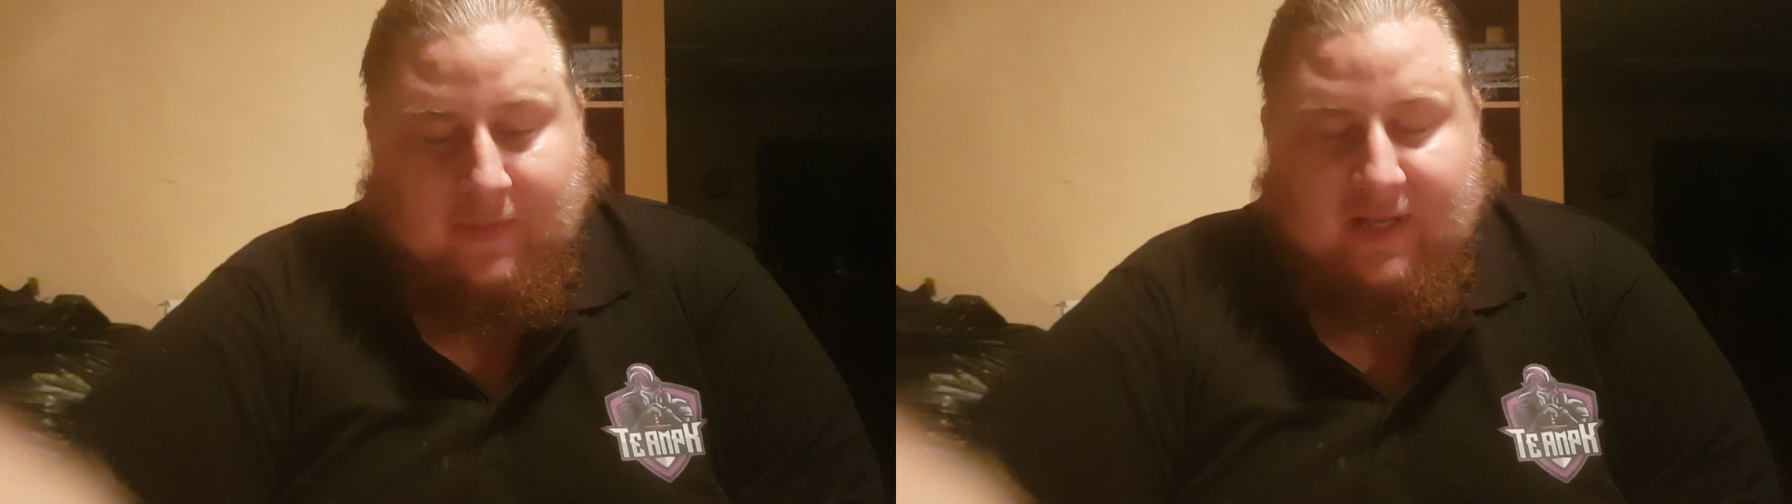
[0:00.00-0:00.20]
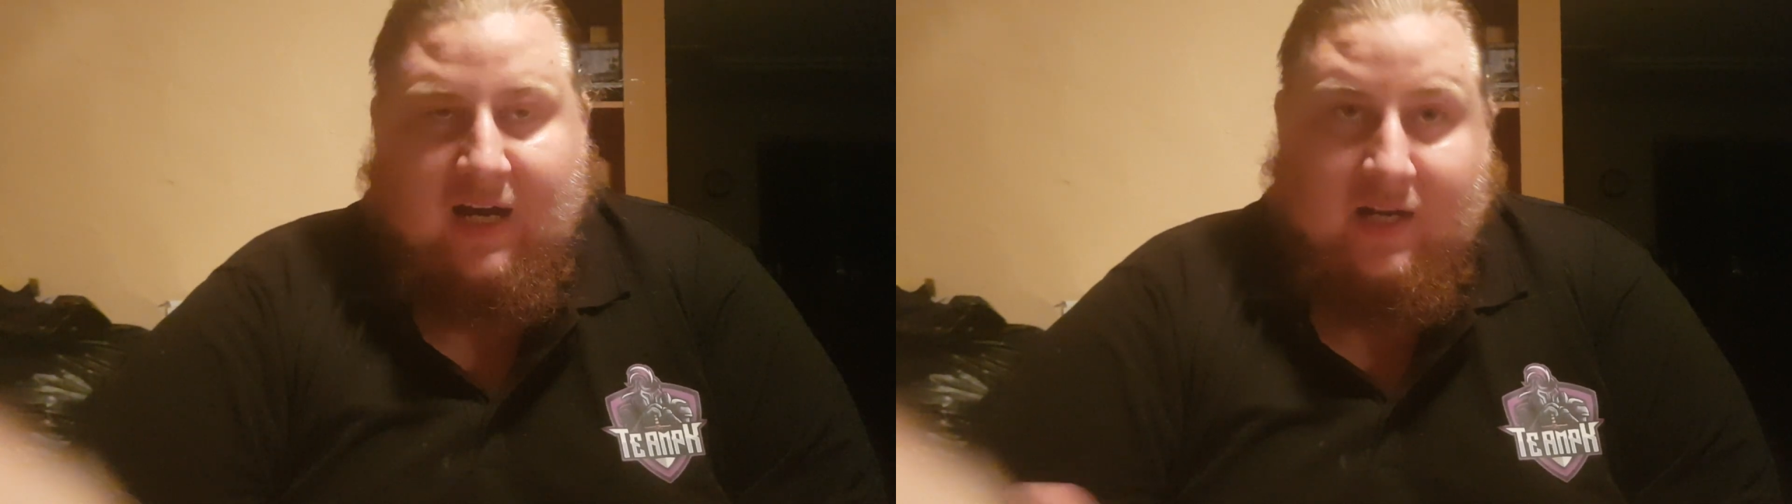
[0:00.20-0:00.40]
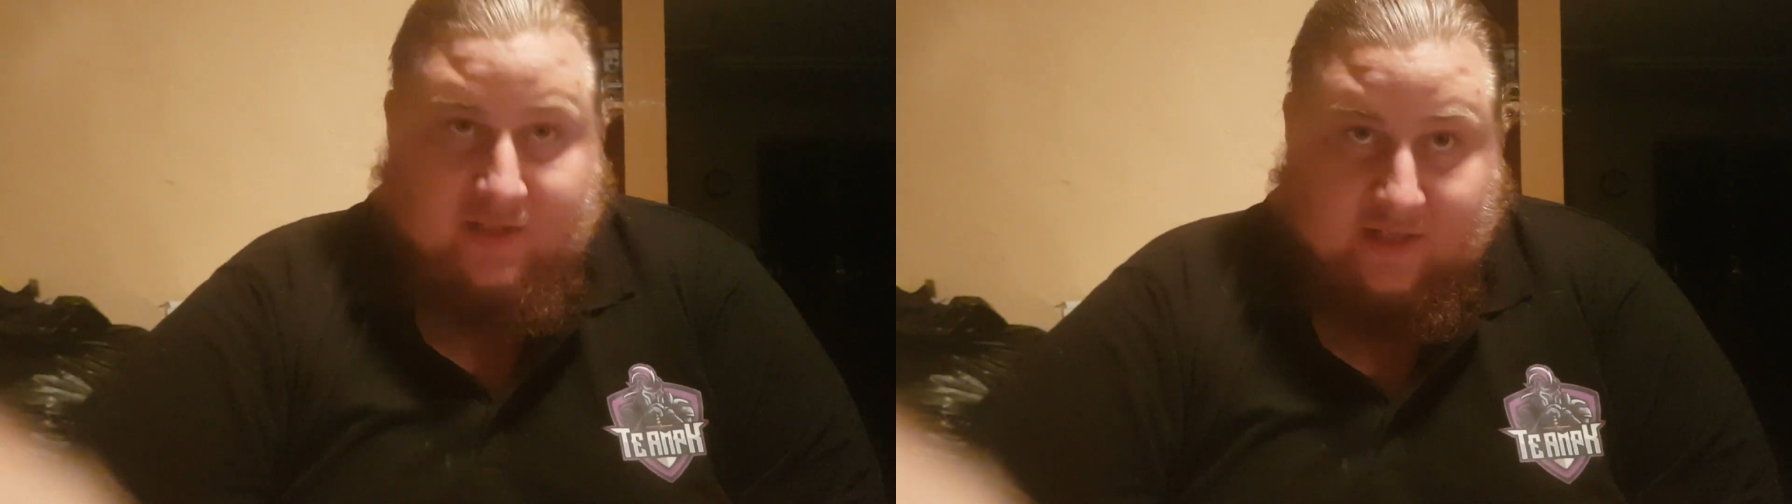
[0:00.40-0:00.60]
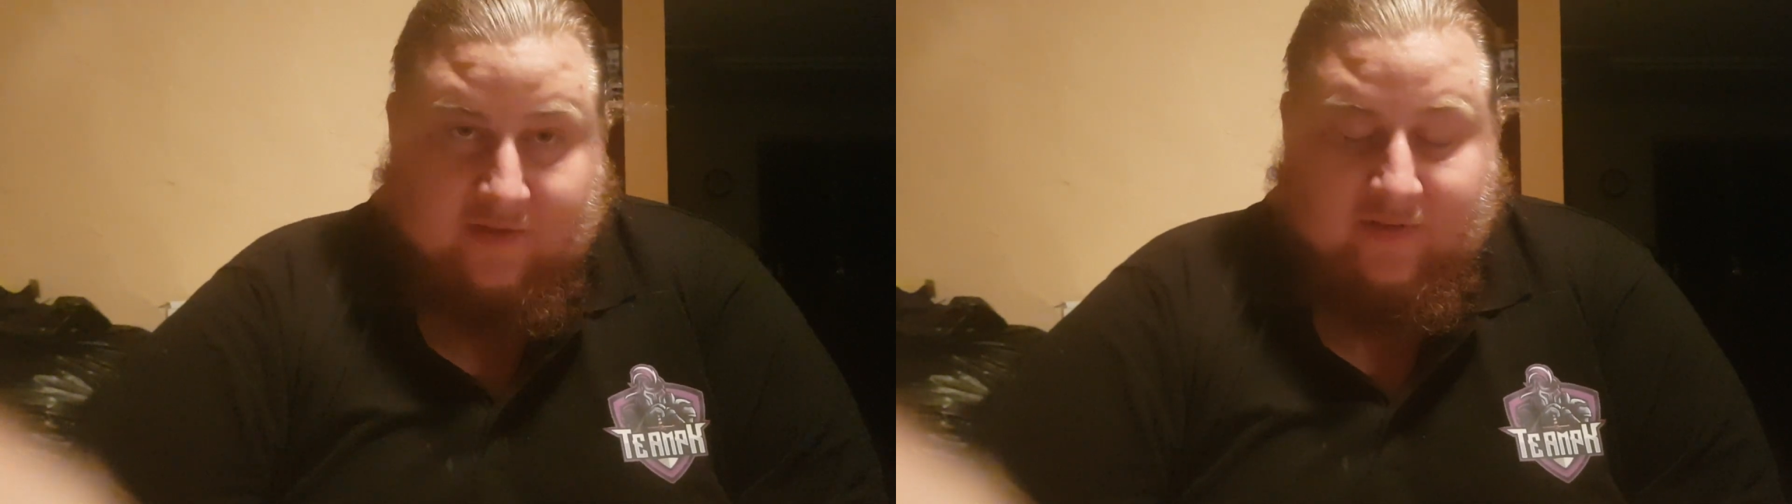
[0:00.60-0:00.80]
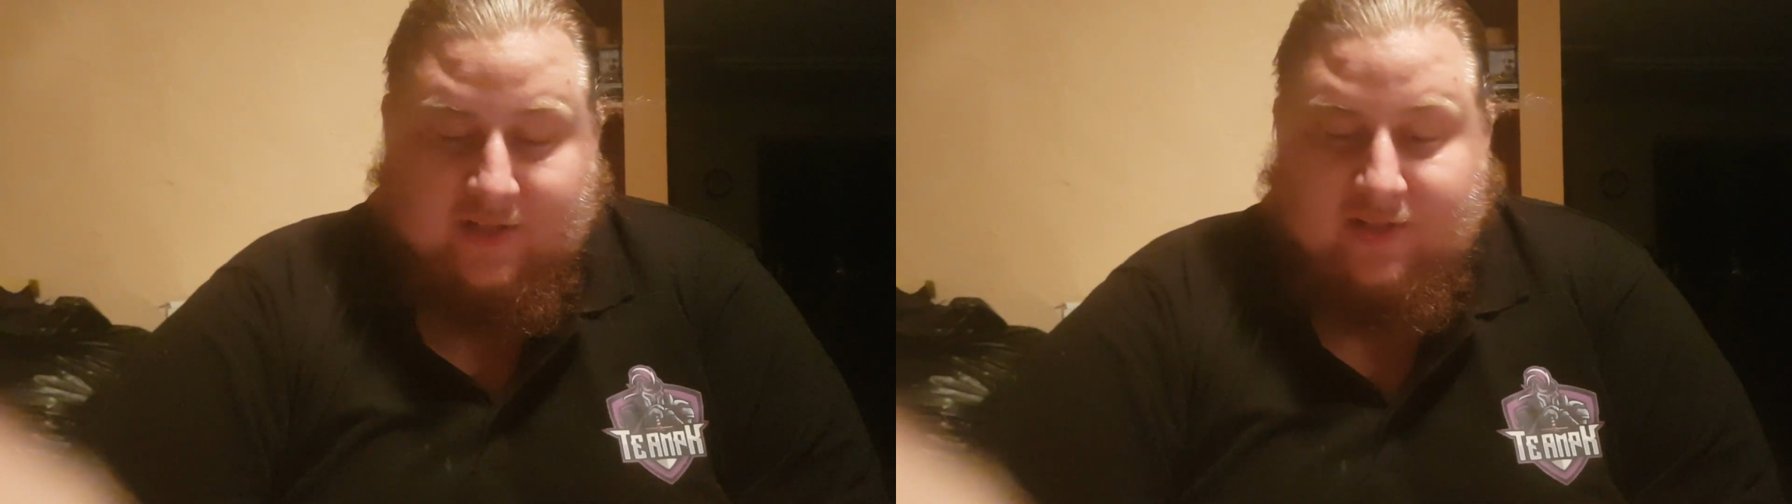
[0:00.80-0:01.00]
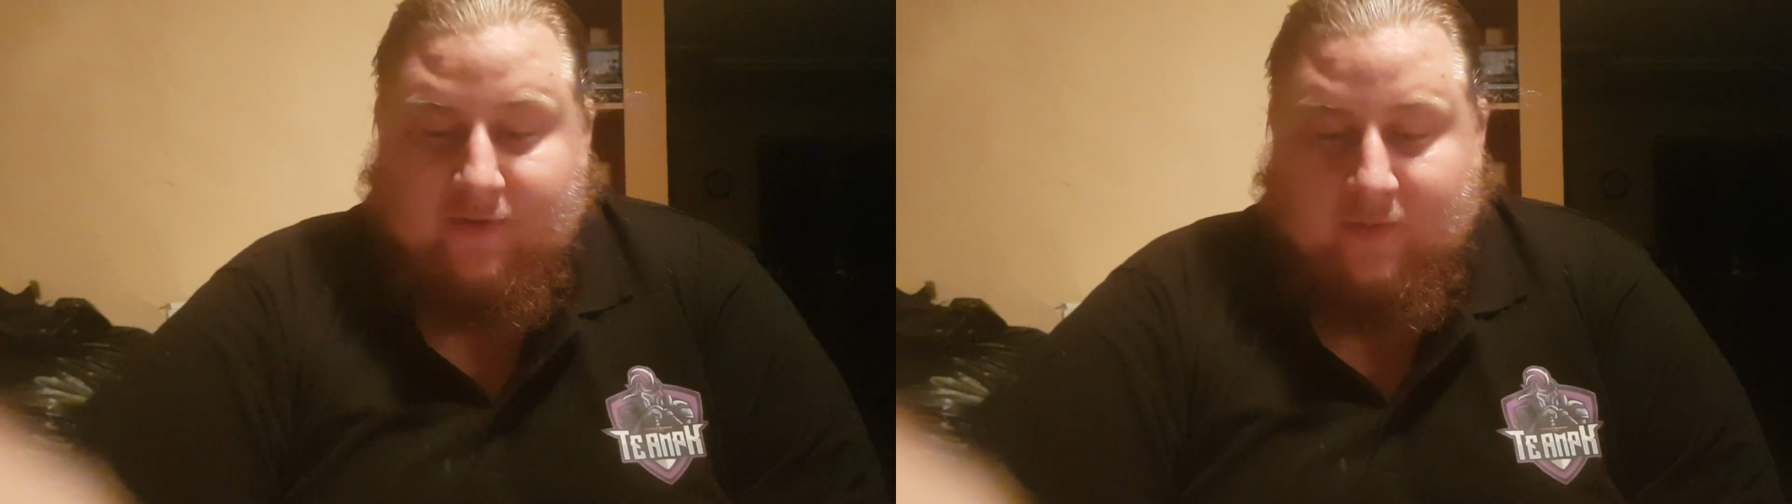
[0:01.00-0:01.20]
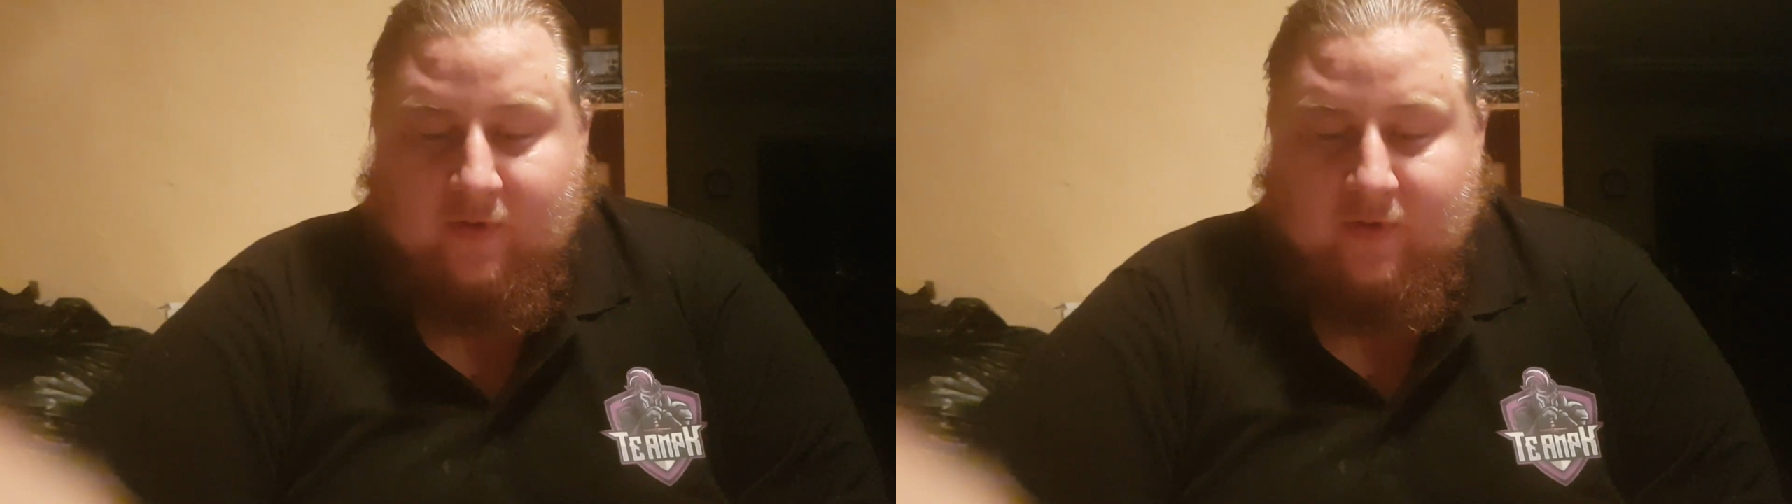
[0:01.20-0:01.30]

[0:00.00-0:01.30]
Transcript: but the hardest deck to face in the room